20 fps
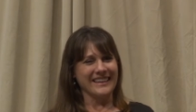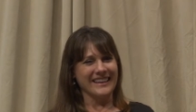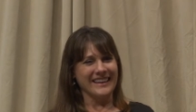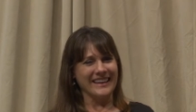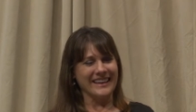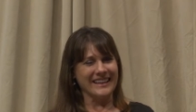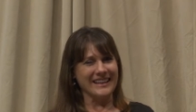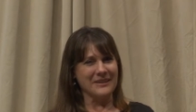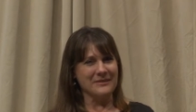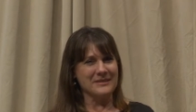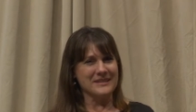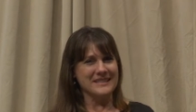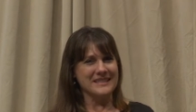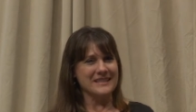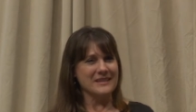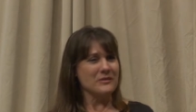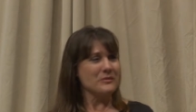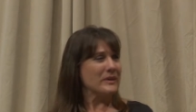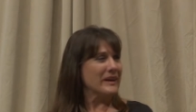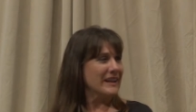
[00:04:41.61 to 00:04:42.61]
And I was
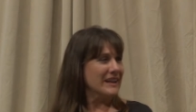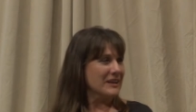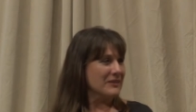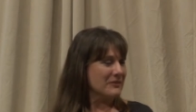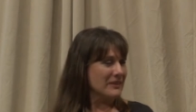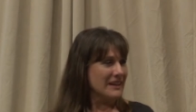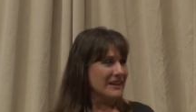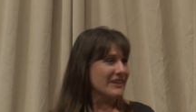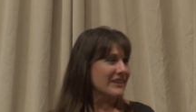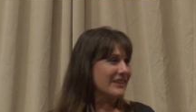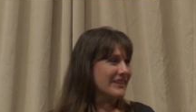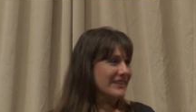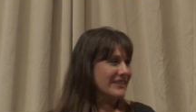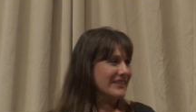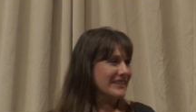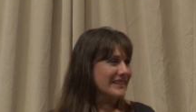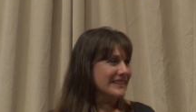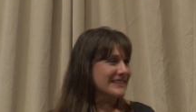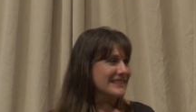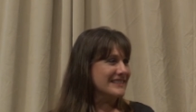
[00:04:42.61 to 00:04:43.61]
in The Wedding Ringer,
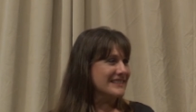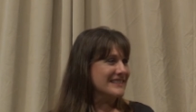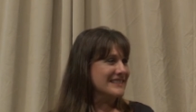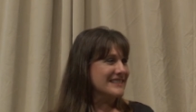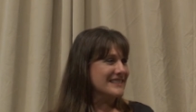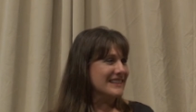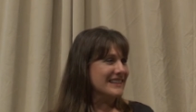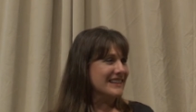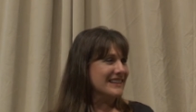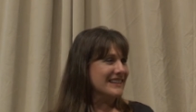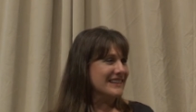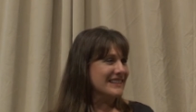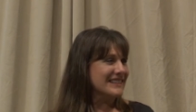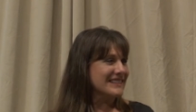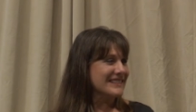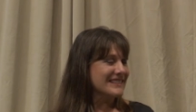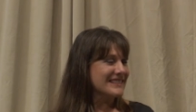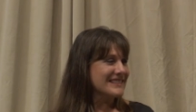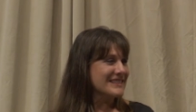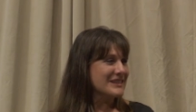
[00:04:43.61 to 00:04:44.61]
and
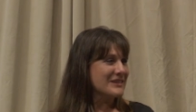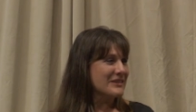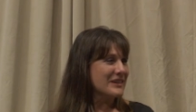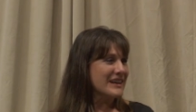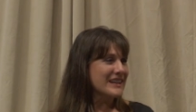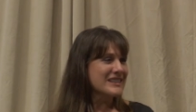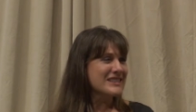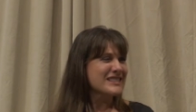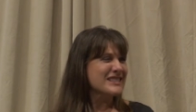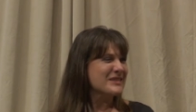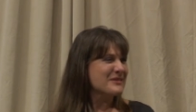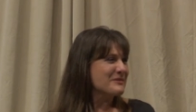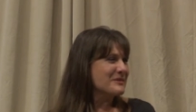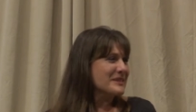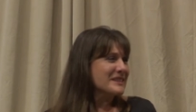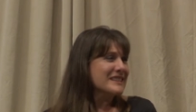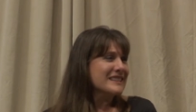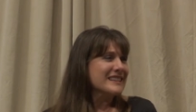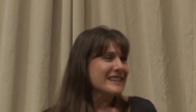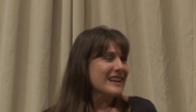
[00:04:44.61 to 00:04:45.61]
so I just
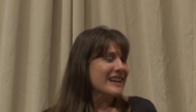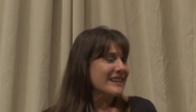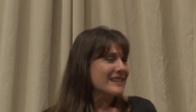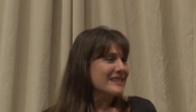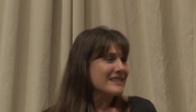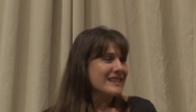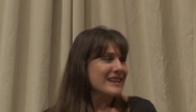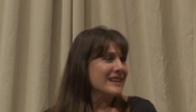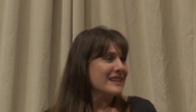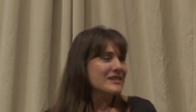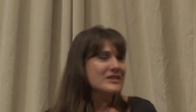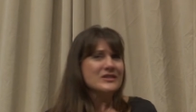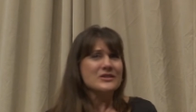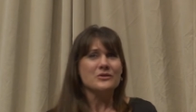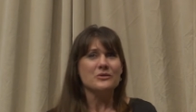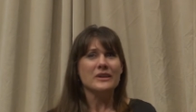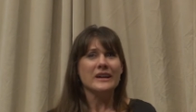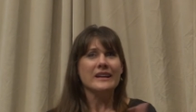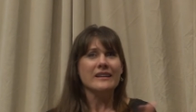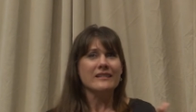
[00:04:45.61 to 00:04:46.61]
really
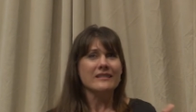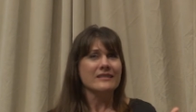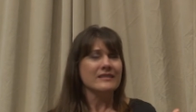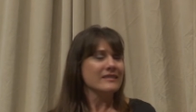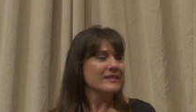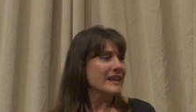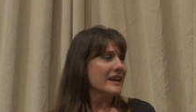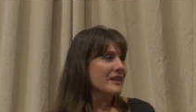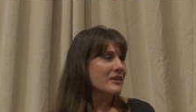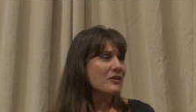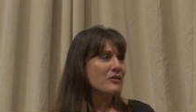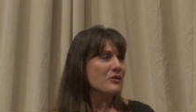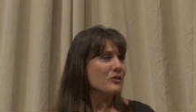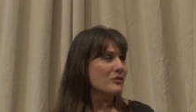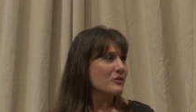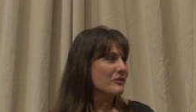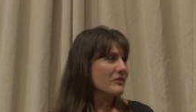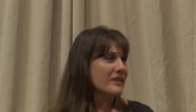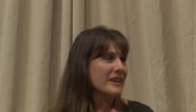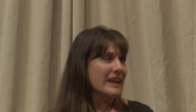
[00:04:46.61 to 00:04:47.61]
enjoy that
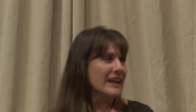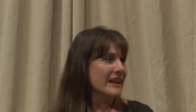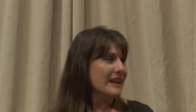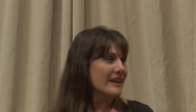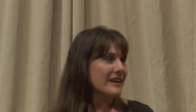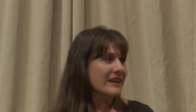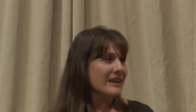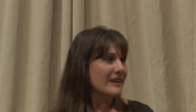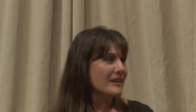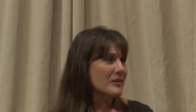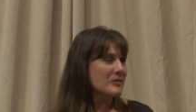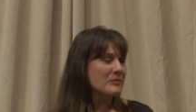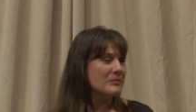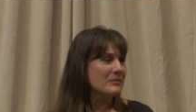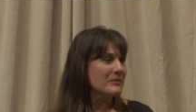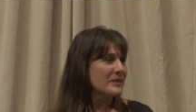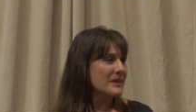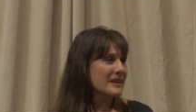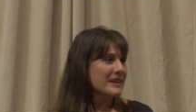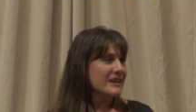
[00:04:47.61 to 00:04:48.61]
whole thing.
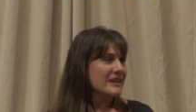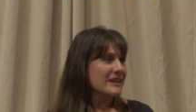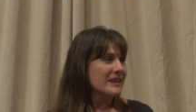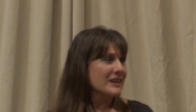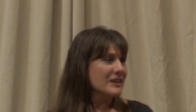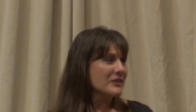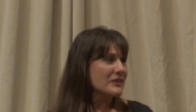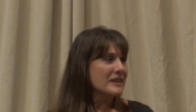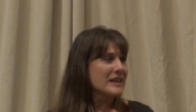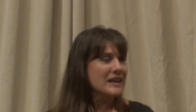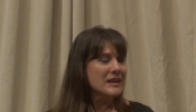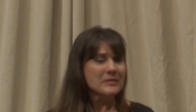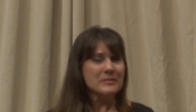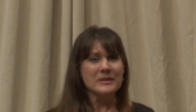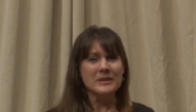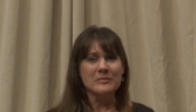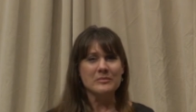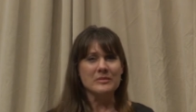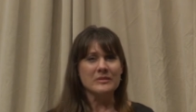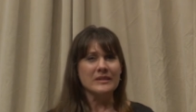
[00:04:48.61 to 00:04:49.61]
A lot of
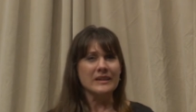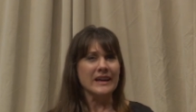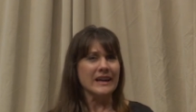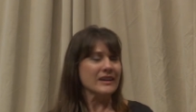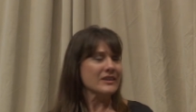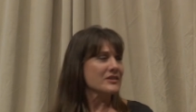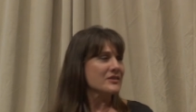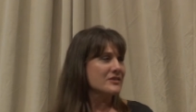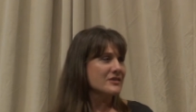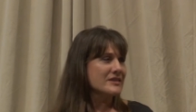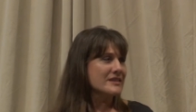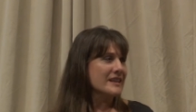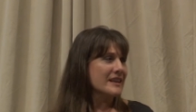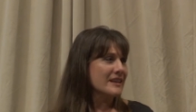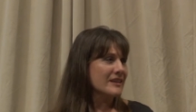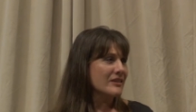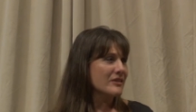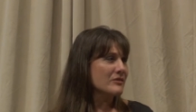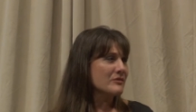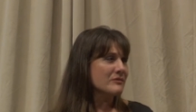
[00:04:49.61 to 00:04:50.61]
people, actors
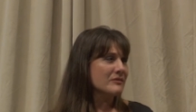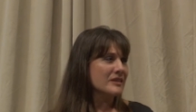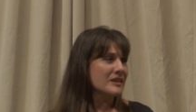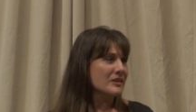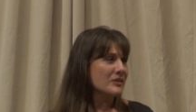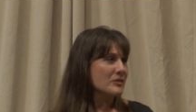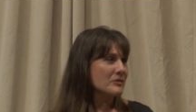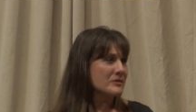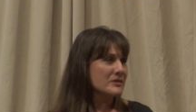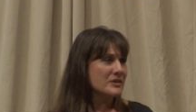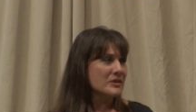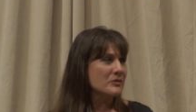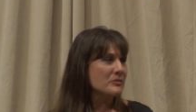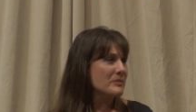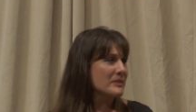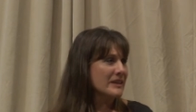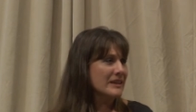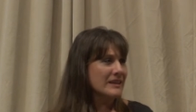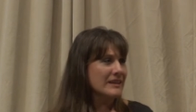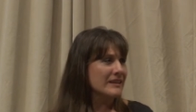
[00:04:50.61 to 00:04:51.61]
say
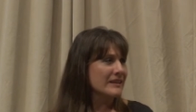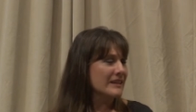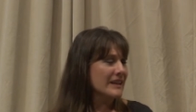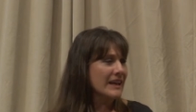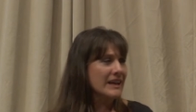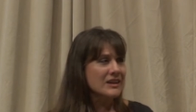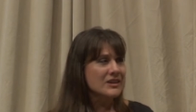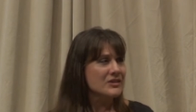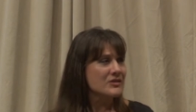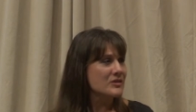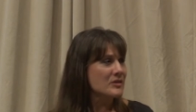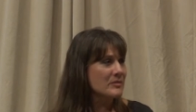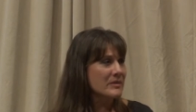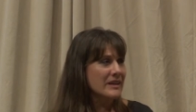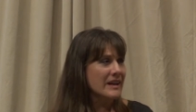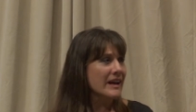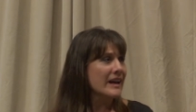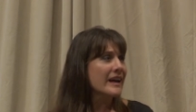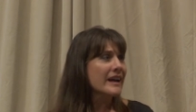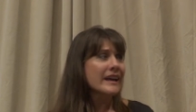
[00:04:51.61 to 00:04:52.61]
don't be an extra,
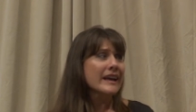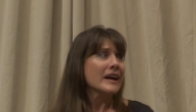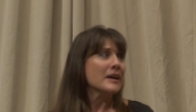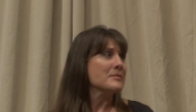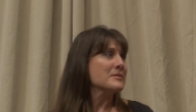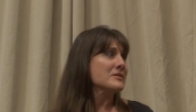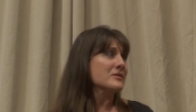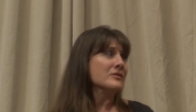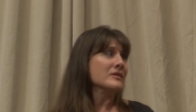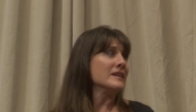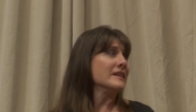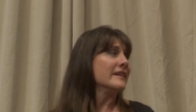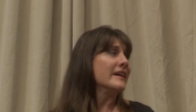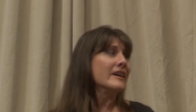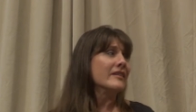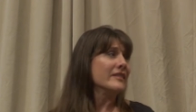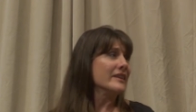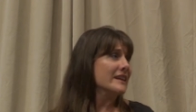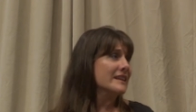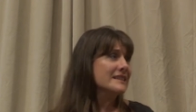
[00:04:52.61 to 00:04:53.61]
but I absolutely
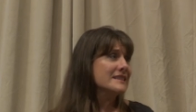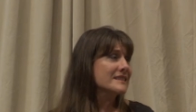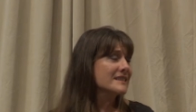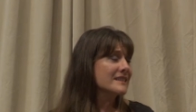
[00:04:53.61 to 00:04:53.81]
love it.